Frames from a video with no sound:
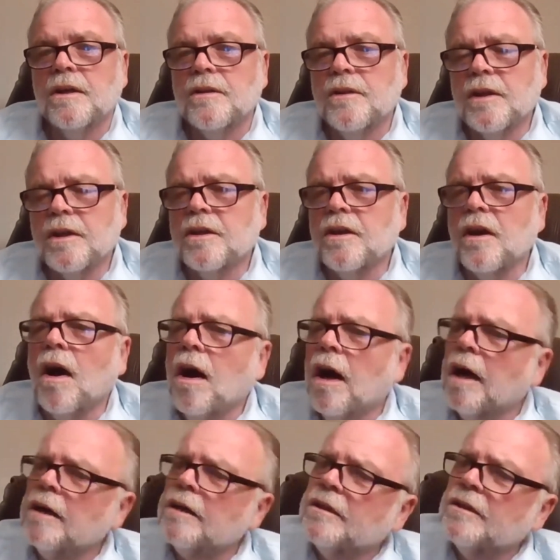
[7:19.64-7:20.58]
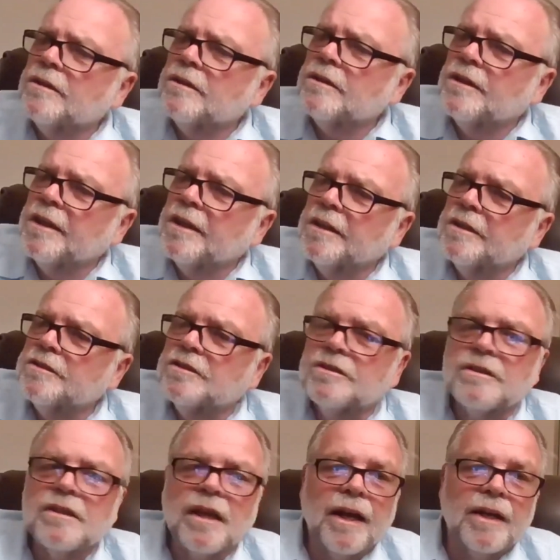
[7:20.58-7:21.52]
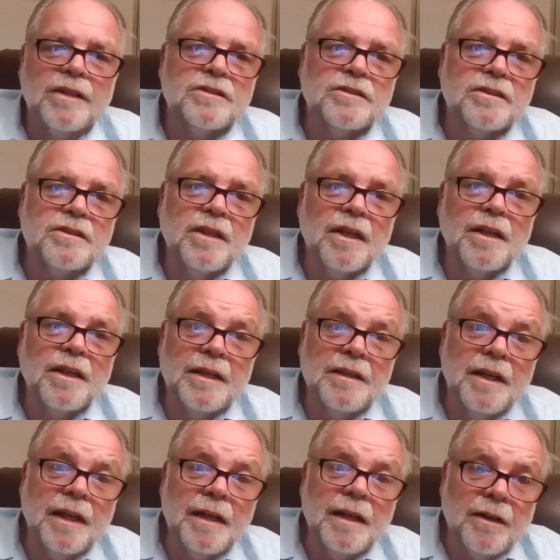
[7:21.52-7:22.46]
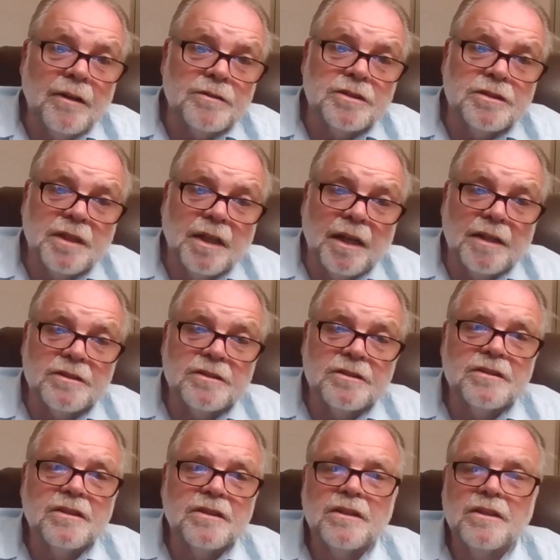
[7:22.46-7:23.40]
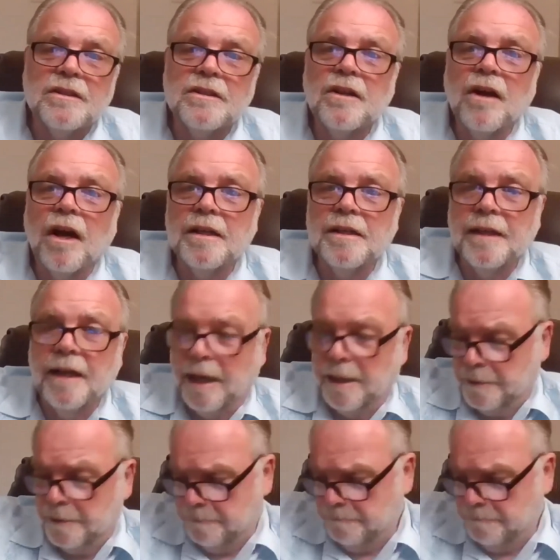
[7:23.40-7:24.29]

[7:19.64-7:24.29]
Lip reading: The God that is, as Elia Delio says, not yet.